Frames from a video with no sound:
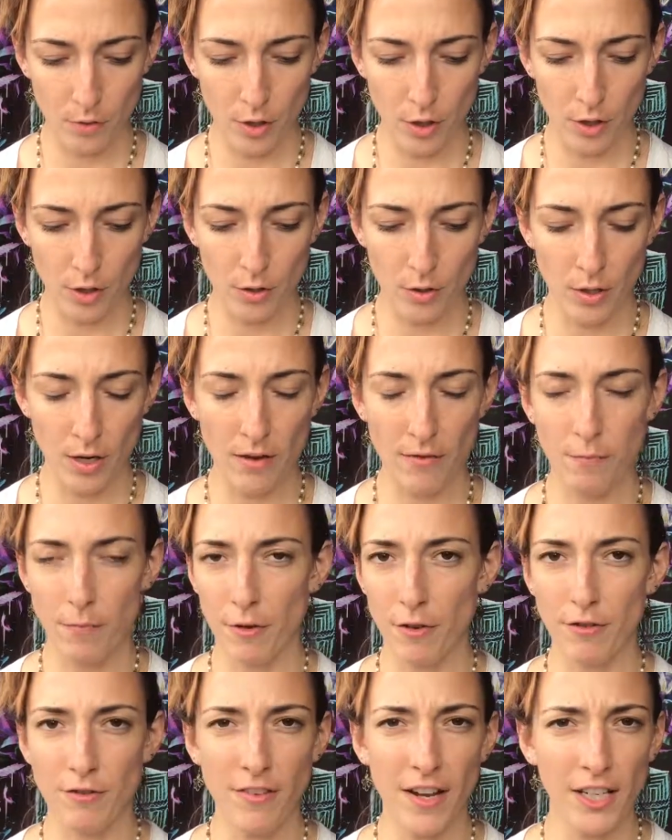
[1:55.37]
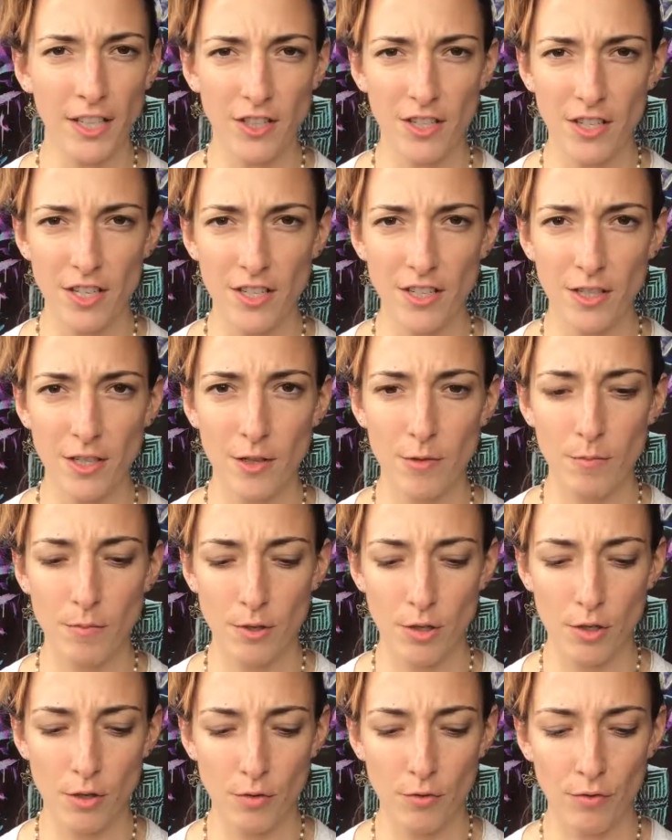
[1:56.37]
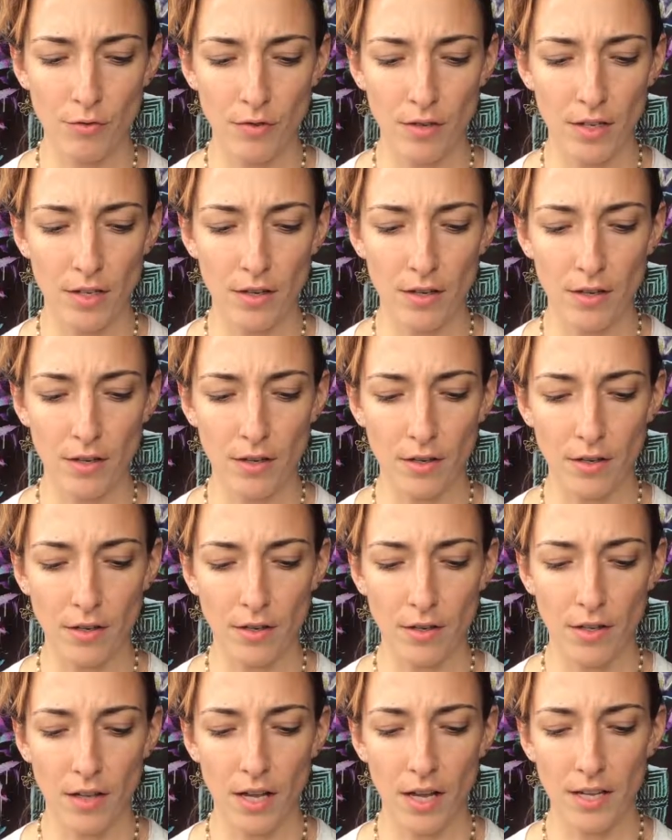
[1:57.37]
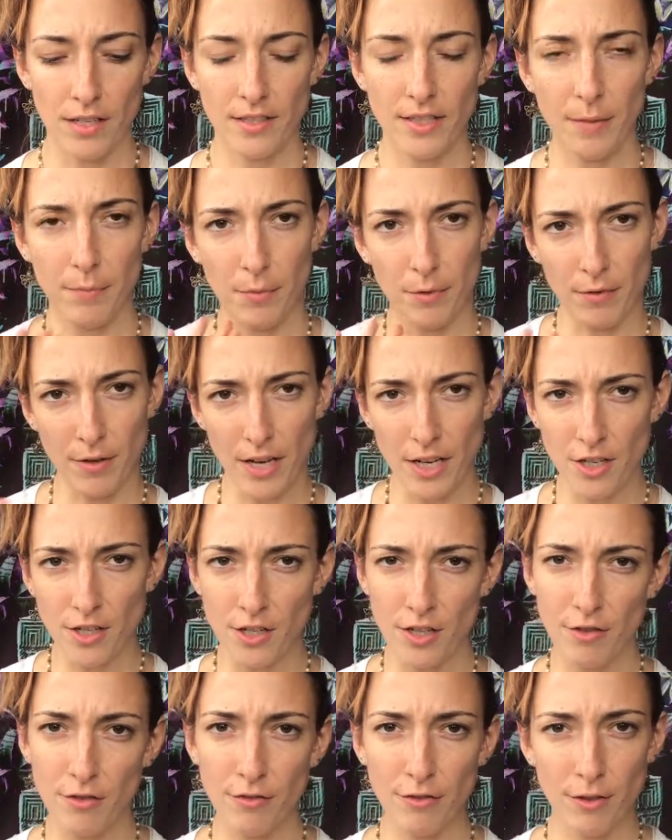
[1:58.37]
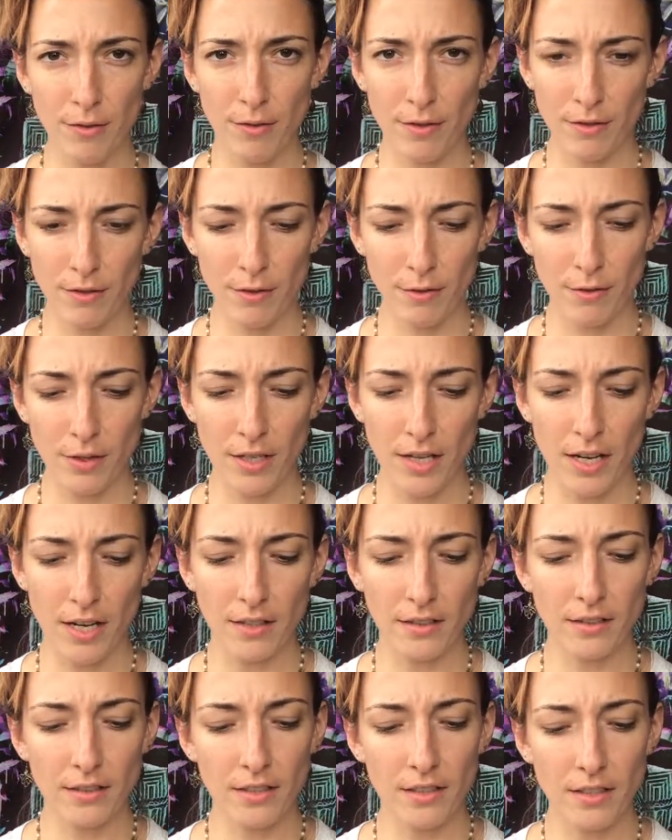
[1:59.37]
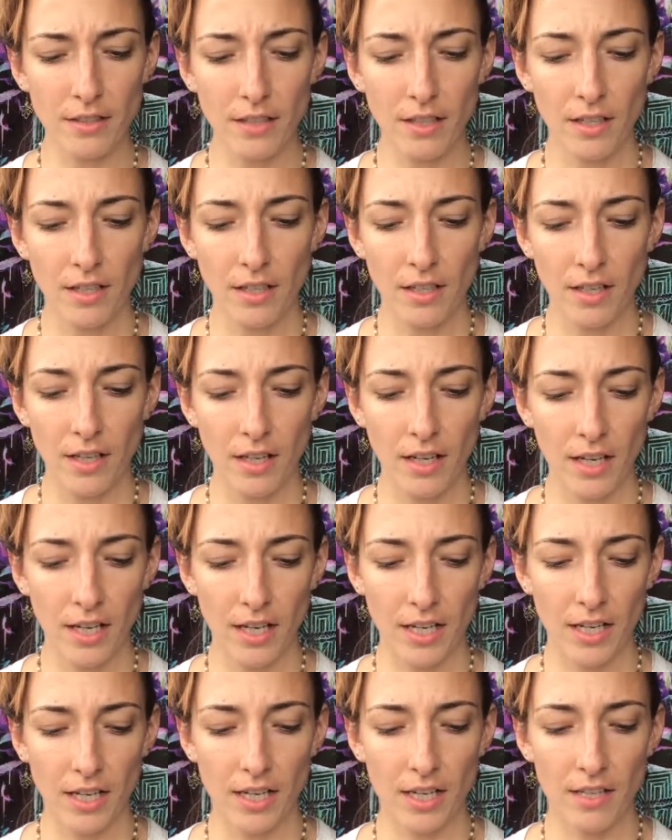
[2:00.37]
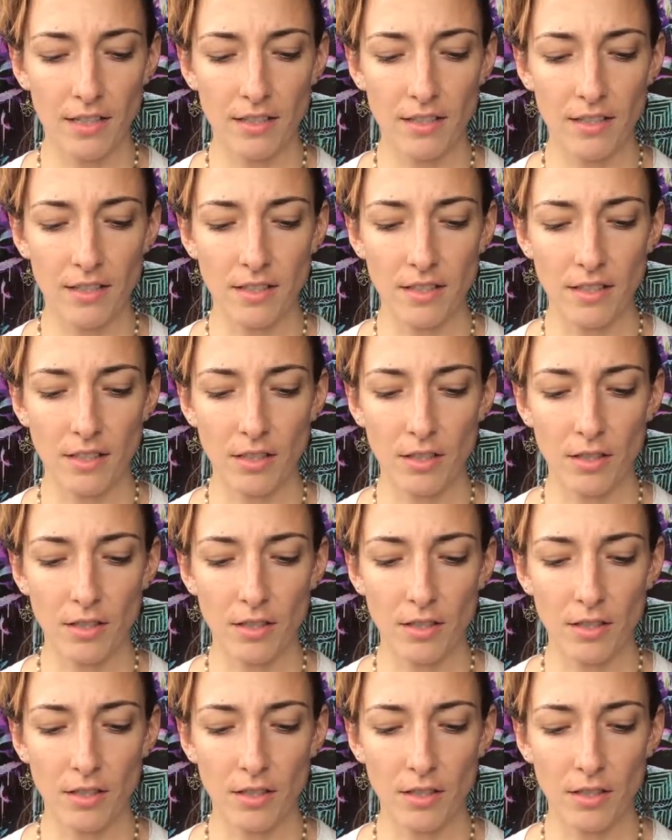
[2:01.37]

You have perfectionism. You feel a separation from everyone else, and